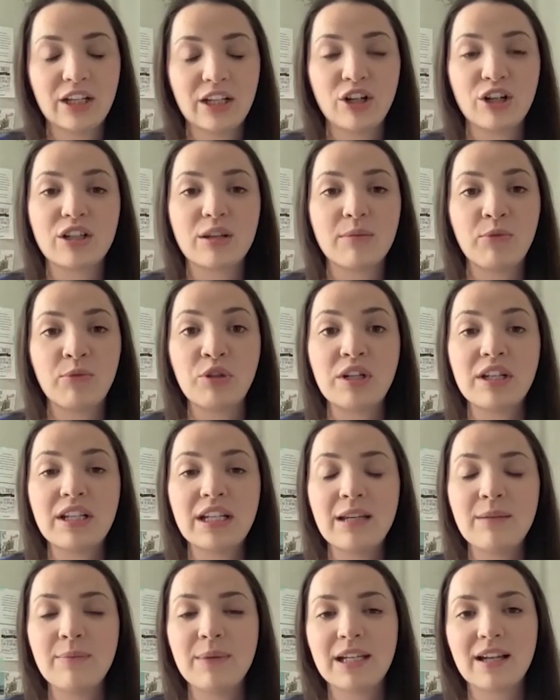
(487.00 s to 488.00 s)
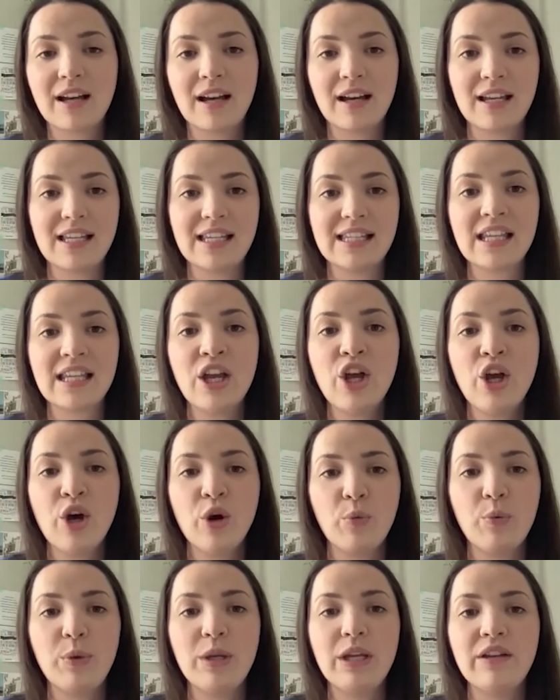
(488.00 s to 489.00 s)
our community because
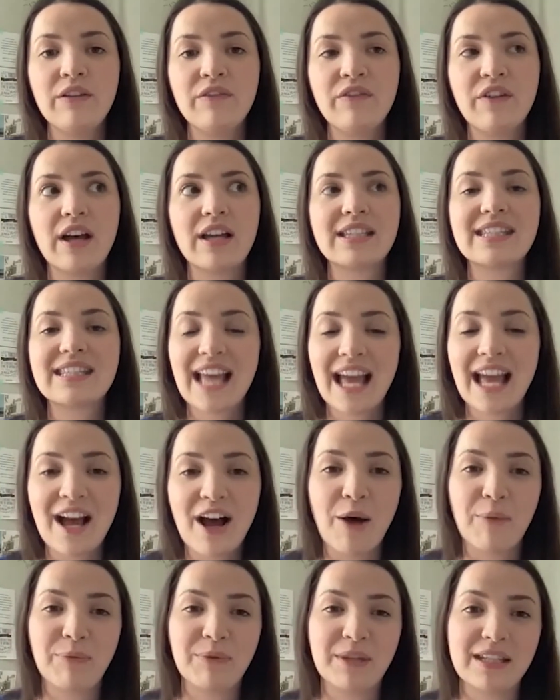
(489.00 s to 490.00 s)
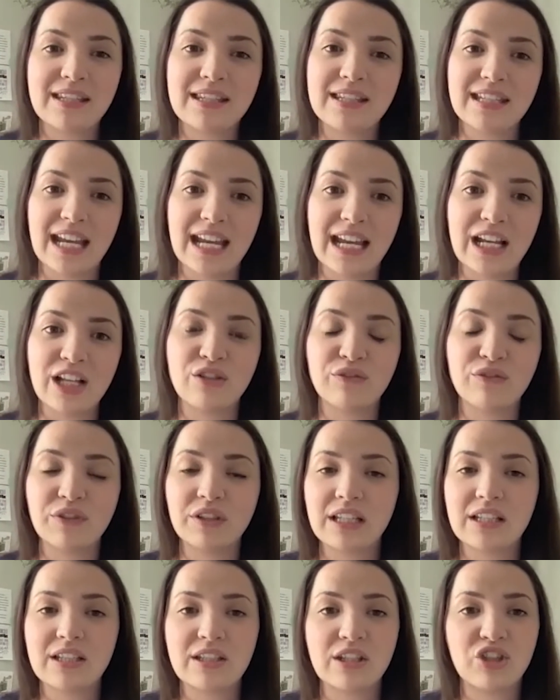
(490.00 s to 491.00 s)
we've set up the stage for
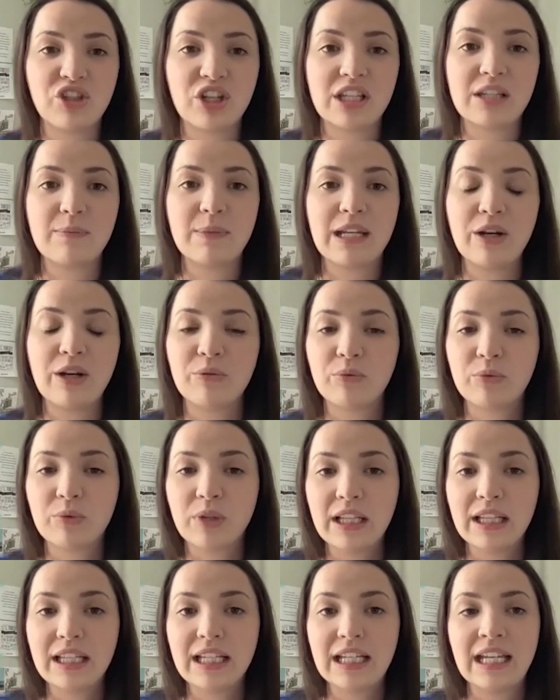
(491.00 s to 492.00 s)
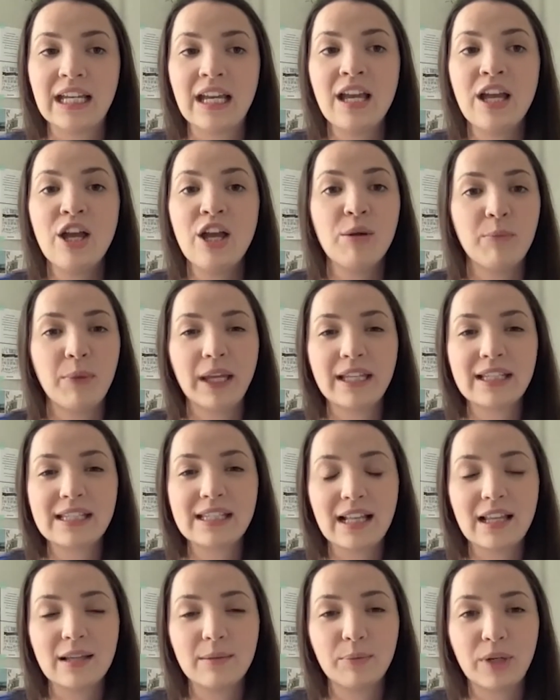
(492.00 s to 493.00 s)
this to just be a really big
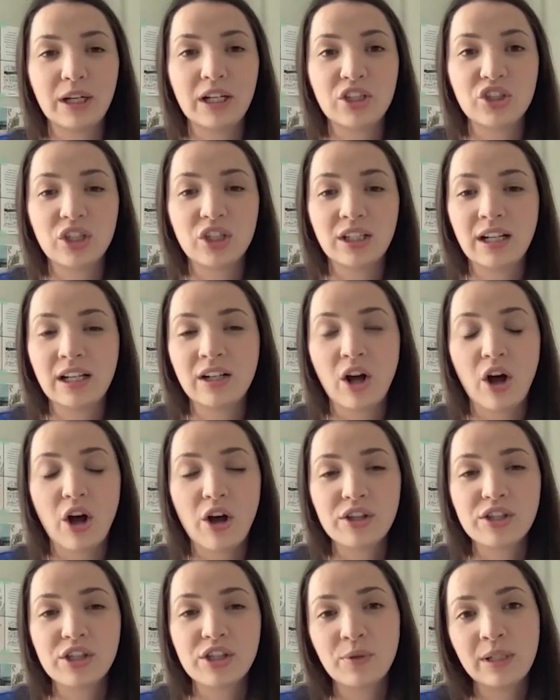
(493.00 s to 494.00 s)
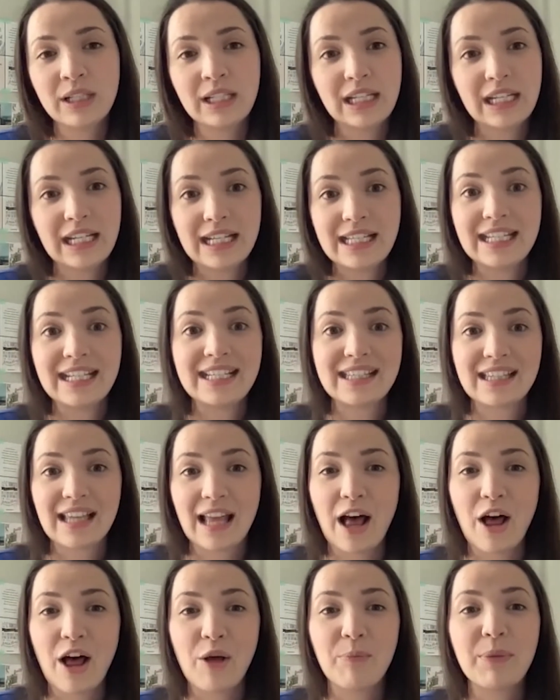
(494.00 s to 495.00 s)
celebration and also an easy
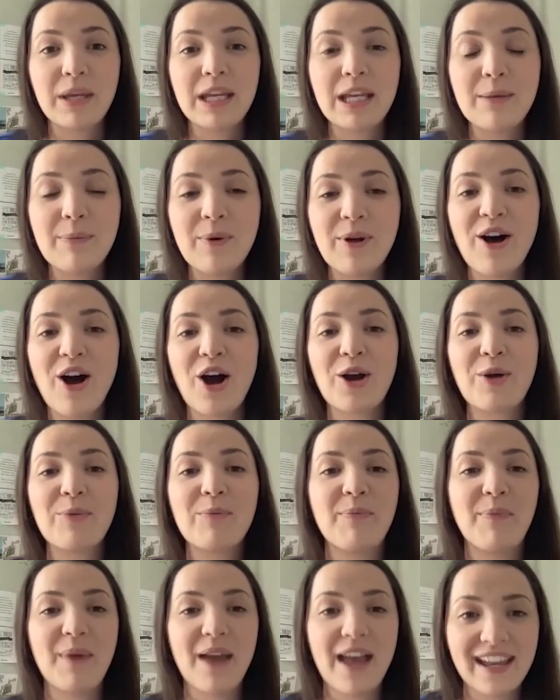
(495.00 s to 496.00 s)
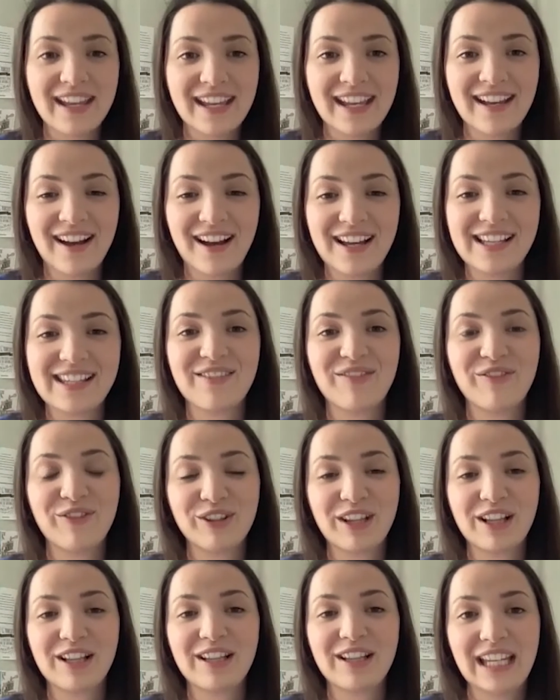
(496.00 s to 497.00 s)
sale. People are begging us
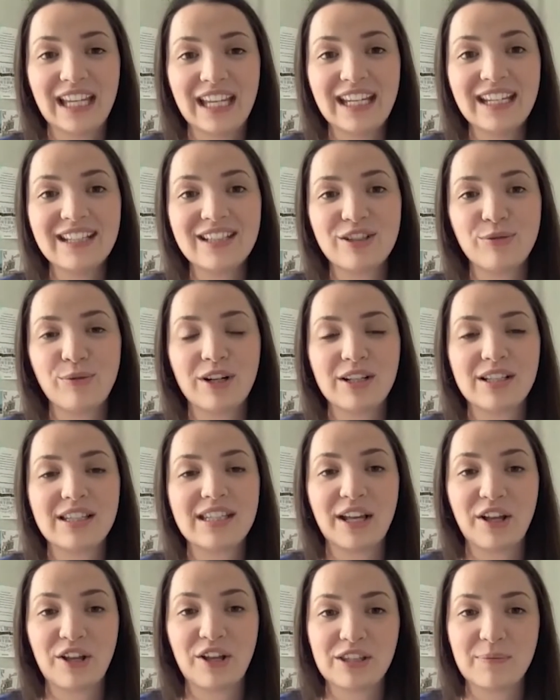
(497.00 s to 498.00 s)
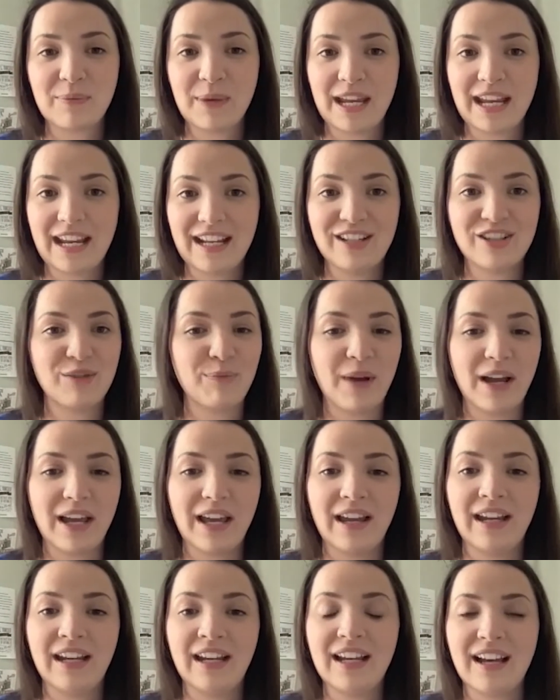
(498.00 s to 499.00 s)
for the link to our sales page
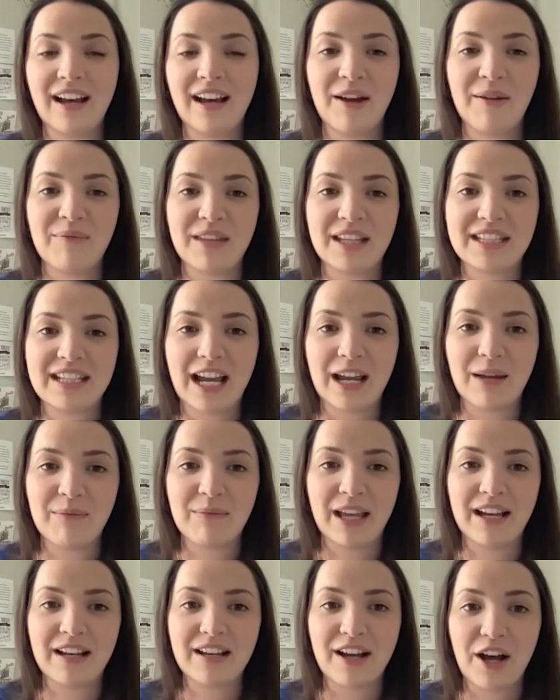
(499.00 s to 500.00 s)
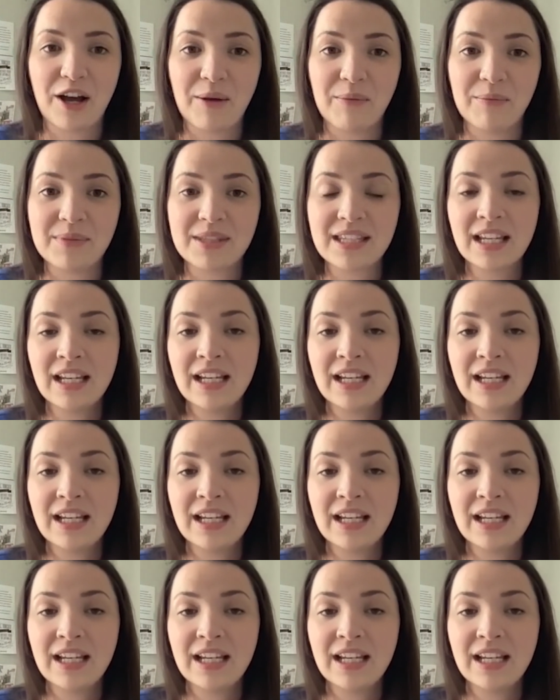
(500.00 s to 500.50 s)
by the time that comes.